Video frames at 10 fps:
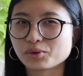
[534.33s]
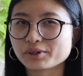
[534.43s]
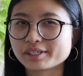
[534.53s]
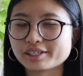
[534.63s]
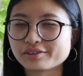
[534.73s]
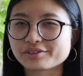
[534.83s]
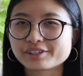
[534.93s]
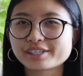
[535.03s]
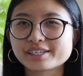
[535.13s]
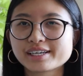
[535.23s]
more
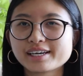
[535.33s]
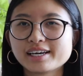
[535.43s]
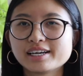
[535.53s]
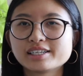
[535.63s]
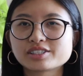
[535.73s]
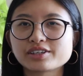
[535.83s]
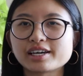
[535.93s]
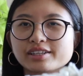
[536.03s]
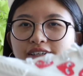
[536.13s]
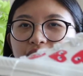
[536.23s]
different. So
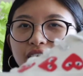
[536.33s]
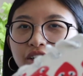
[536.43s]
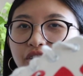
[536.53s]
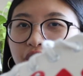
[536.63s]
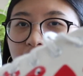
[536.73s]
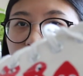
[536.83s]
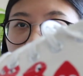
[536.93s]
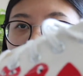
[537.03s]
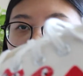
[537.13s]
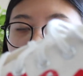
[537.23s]
yeah, they're like a
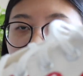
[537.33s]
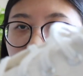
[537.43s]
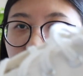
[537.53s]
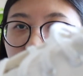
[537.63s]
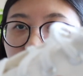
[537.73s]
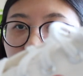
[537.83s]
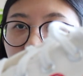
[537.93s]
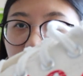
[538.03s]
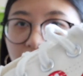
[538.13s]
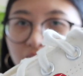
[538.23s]
cream color
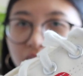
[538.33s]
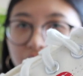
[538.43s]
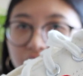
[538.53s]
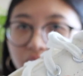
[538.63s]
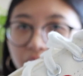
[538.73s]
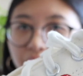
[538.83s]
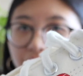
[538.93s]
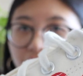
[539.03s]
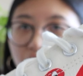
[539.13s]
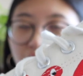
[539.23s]
with all these
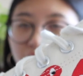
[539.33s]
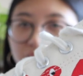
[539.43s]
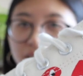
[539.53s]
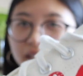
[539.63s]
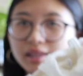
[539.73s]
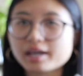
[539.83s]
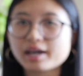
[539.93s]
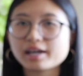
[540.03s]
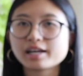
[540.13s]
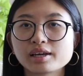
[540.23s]
red hearts like
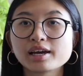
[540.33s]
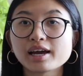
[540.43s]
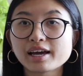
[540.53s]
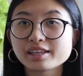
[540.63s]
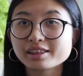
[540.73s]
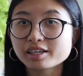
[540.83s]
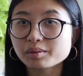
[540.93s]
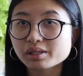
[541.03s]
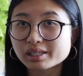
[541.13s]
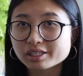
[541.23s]
that. And the thing
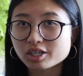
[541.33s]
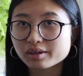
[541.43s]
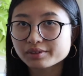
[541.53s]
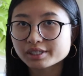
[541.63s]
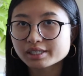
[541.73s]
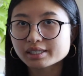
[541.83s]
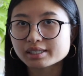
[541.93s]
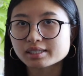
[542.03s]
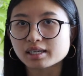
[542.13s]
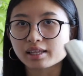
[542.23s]
about these Converses
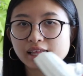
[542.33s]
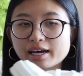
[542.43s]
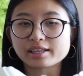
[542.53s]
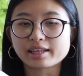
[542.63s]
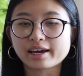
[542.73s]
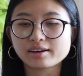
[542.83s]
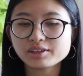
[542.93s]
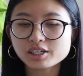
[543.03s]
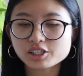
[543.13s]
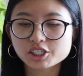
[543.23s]
is that they have
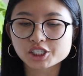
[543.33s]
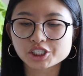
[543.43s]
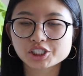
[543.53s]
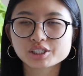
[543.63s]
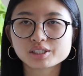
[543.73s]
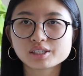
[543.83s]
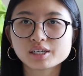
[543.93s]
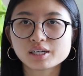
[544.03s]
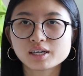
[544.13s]
like a cushion